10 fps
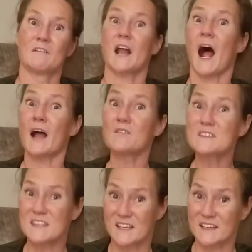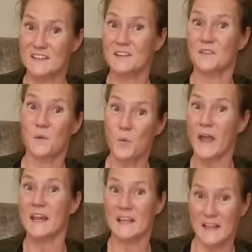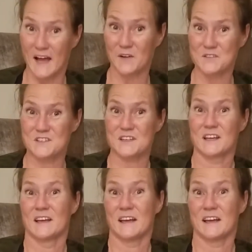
But I was in the waiting lounge